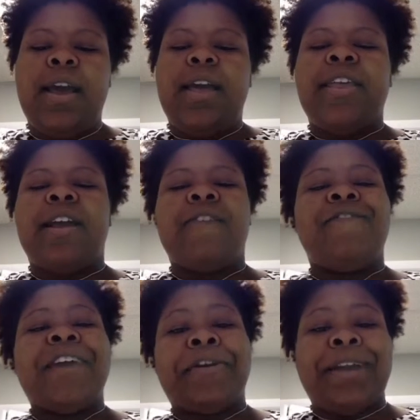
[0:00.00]
They are
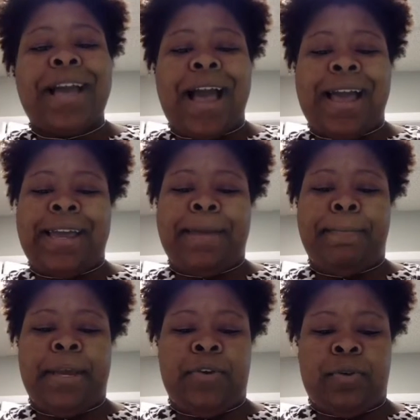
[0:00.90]
very high
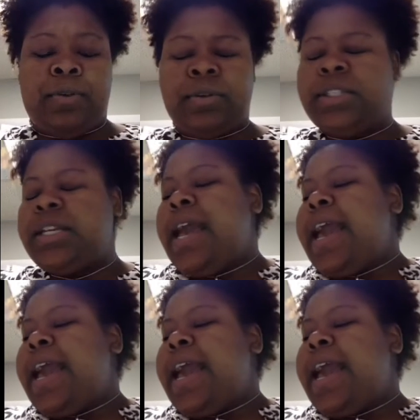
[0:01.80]
in minerals.